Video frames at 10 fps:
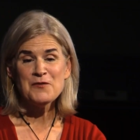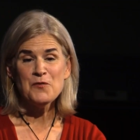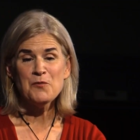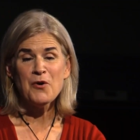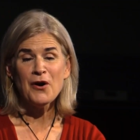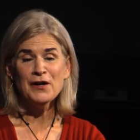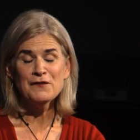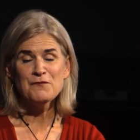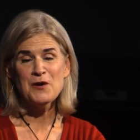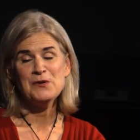uh, part
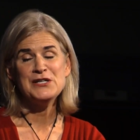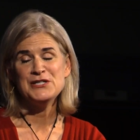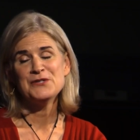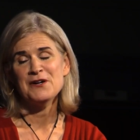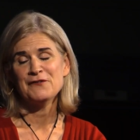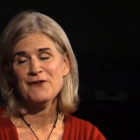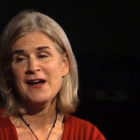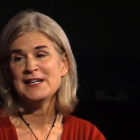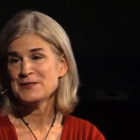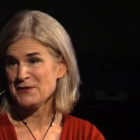of what we do on
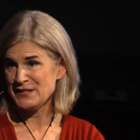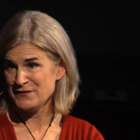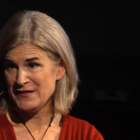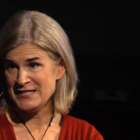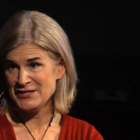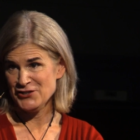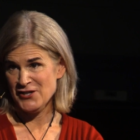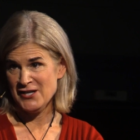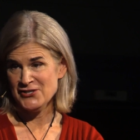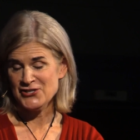Fridays with this vintage
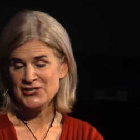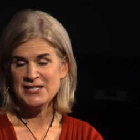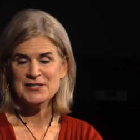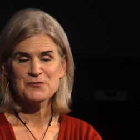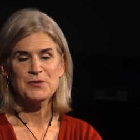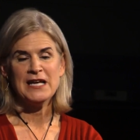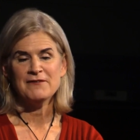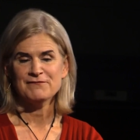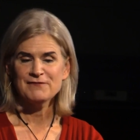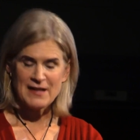lunch is
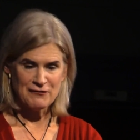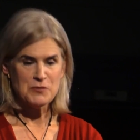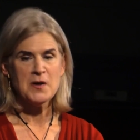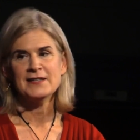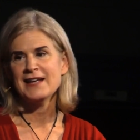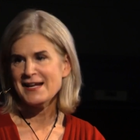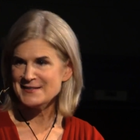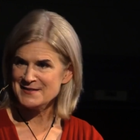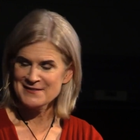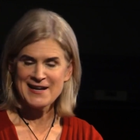we everyone
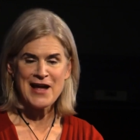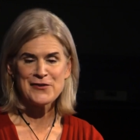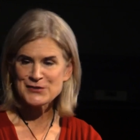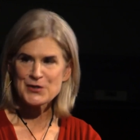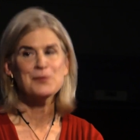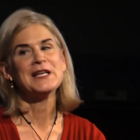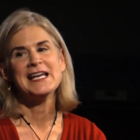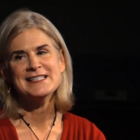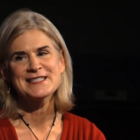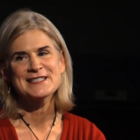gets, gathers their
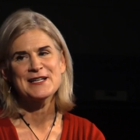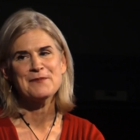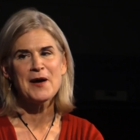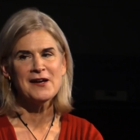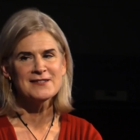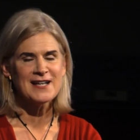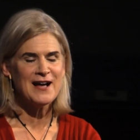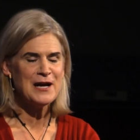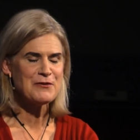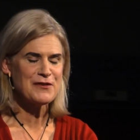plates and piles it
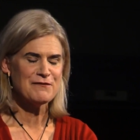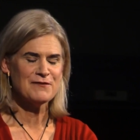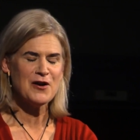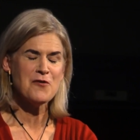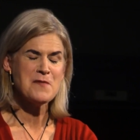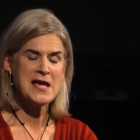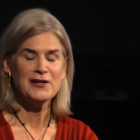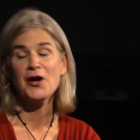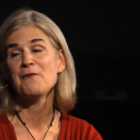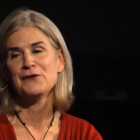high with
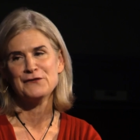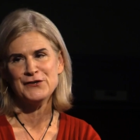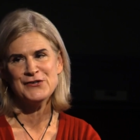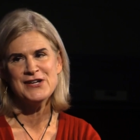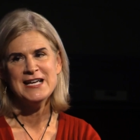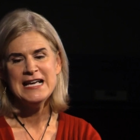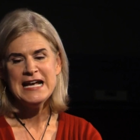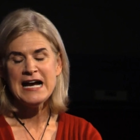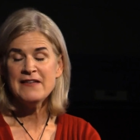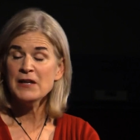homemade comfort food,
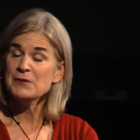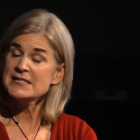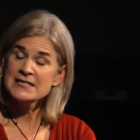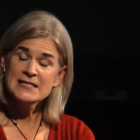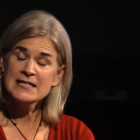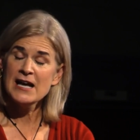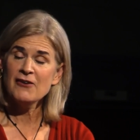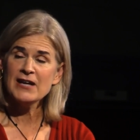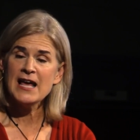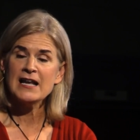and then we sit
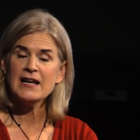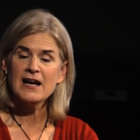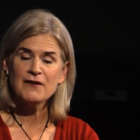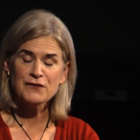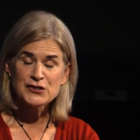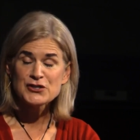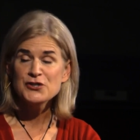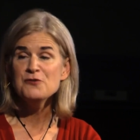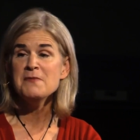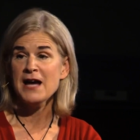down and for
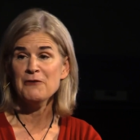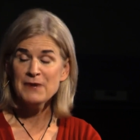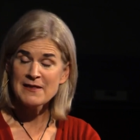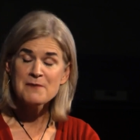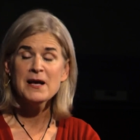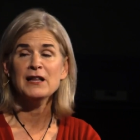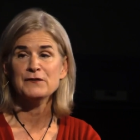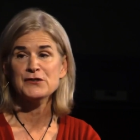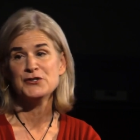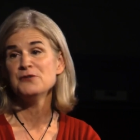two I ring the bell
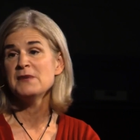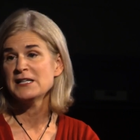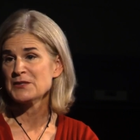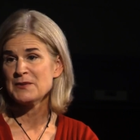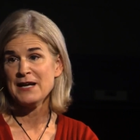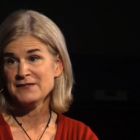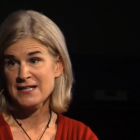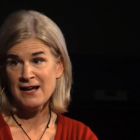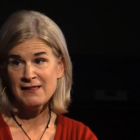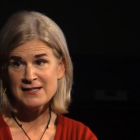and for two minutes we have
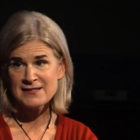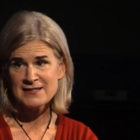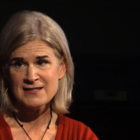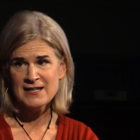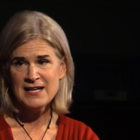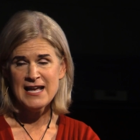silence,